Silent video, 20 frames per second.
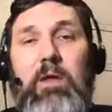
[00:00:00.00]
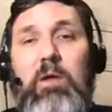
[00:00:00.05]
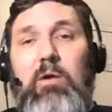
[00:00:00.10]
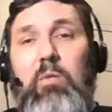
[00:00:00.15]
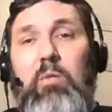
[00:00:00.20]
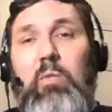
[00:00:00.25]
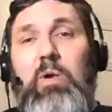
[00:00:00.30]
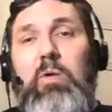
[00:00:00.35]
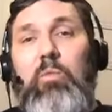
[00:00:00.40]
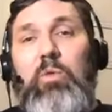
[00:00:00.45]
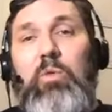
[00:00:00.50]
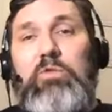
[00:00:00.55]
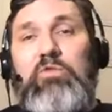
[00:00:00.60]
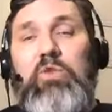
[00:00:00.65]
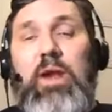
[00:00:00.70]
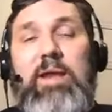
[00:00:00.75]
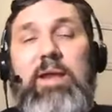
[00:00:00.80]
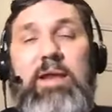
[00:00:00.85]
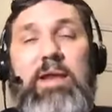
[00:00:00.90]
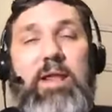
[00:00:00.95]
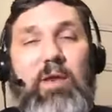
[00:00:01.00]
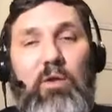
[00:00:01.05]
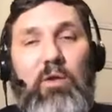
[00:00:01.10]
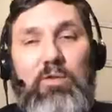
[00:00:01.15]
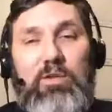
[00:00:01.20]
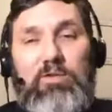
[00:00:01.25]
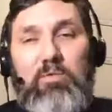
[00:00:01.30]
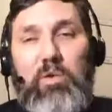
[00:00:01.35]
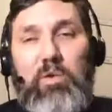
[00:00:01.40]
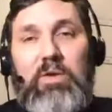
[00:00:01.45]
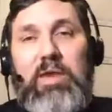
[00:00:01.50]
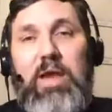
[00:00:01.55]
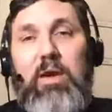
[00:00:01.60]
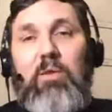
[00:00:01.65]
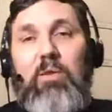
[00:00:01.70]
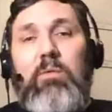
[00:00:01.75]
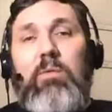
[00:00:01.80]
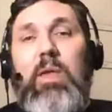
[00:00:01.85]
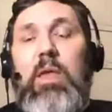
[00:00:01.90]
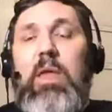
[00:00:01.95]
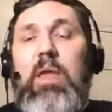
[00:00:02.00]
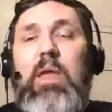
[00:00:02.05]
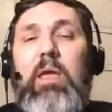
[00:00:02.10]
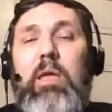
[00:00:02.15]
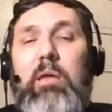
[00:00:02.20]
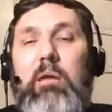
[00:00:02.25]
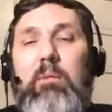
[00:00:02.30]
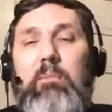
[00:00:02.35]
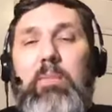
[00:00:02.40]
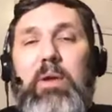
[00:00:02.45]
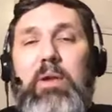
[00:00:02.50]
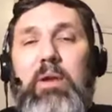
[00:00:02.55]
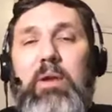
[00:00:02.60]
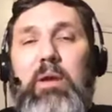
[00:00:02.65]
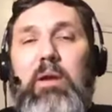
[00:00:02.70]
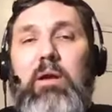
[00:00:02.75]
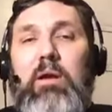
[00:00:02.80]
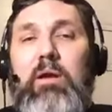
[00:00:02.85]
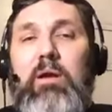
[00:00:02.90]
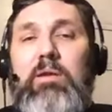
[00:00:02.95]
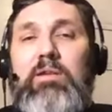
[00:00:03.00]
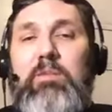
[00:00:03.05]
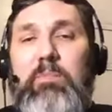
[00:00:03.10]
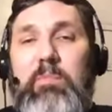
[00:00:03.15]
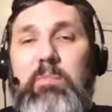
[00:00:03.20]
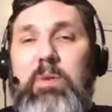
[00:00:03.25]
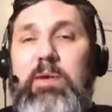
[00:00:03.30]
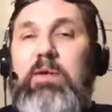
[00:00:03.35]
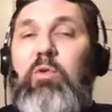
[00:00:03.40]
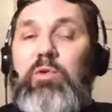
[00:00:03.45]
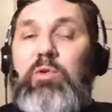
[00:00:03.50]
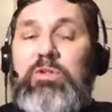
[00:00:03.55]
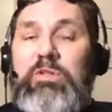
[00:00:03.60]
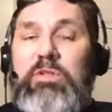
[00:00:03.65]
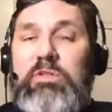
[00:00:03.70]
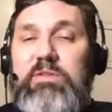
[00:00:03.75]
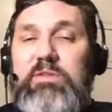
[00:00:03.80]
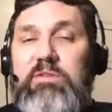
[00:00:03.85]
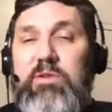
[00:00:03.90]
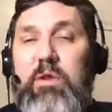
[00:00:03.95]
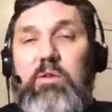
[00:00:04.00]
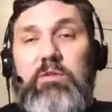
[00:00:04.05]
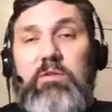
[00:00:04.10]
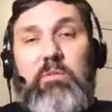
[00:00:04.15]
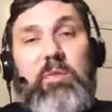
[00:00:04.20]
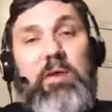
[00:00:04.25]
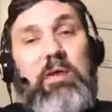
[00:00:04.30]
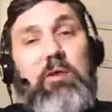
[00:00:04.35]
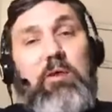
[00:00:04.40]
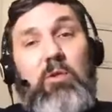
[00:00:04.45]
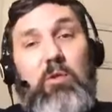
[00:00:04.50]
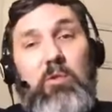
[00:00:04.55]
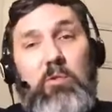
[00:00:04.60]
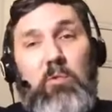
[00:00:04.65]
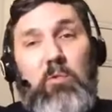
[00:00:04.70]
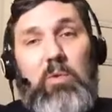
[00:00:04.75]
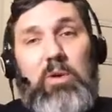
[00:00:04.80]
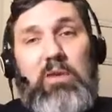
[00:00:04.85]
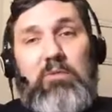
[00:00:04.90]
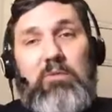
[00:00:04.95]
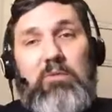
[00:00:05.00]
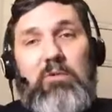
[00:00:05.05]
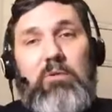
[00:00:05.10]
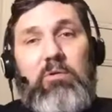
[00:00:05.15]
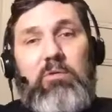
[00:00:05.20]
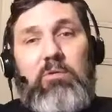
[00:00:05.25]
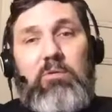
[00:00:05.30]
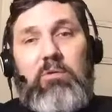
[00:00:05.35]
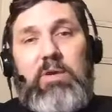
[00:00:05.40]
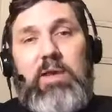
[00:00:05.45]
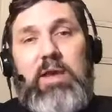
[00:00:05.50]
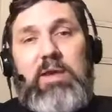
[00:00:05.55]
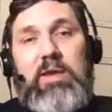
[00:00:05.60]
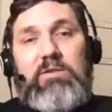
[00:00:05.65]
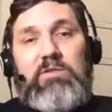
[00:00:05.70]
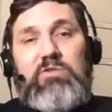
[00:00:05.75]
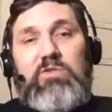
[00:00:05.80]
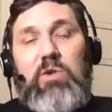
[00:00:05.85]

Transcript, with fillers: Uh, we're we're trying to get all this worked out, but uh, de- of course this is all dependent on the weather, okay?